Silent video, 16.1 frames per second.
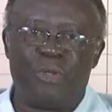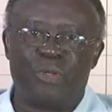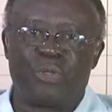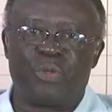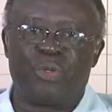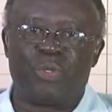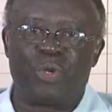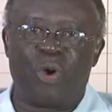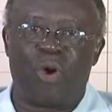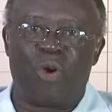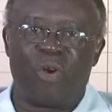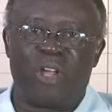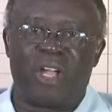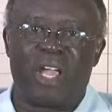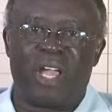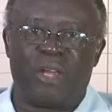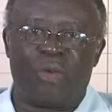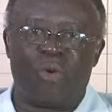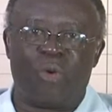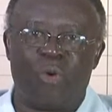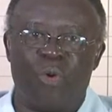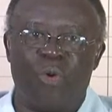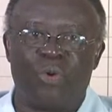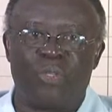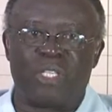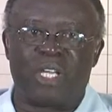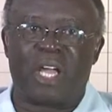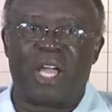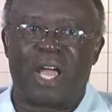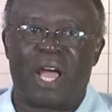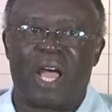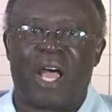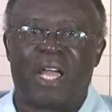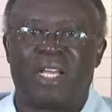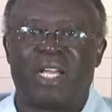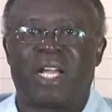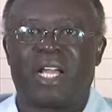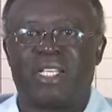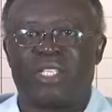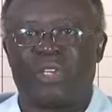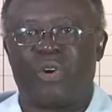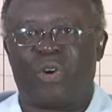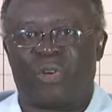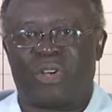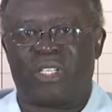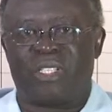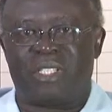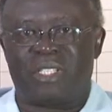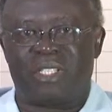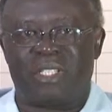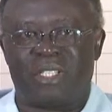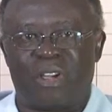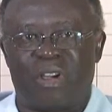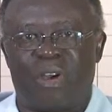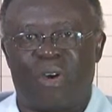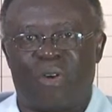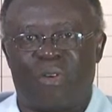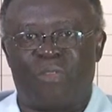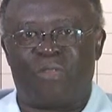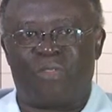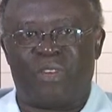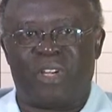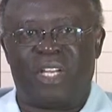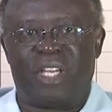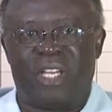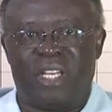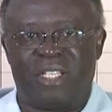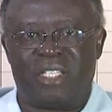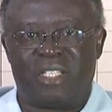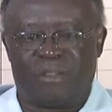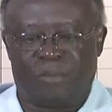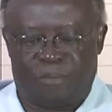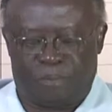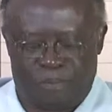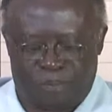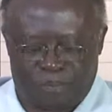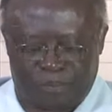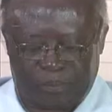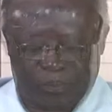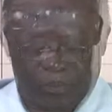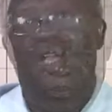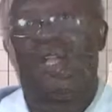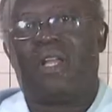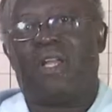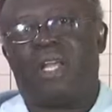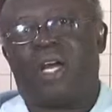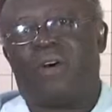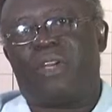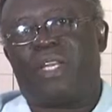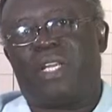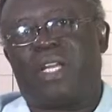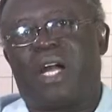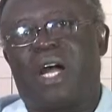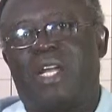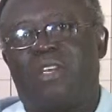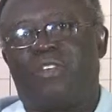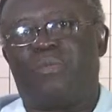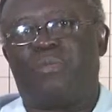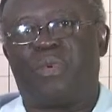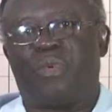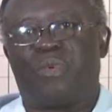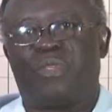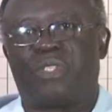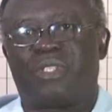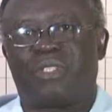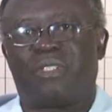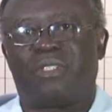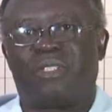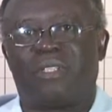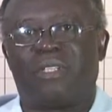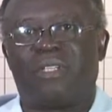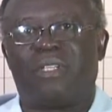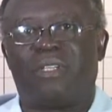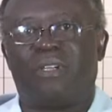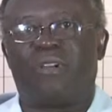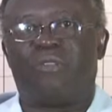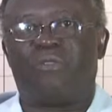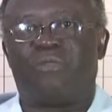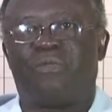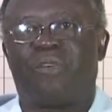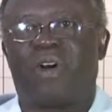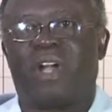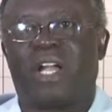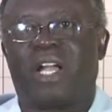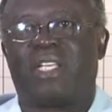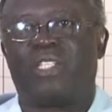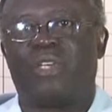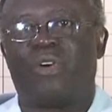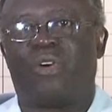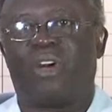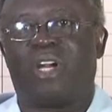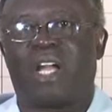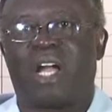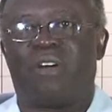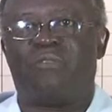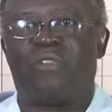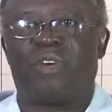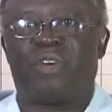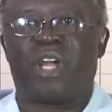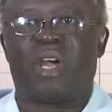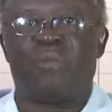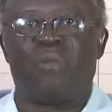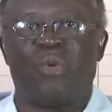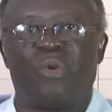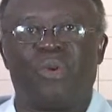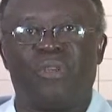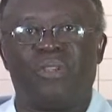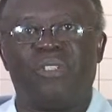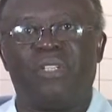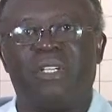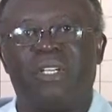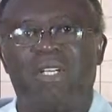So young and old are the categories of age. Now, the attributes for a categorical variable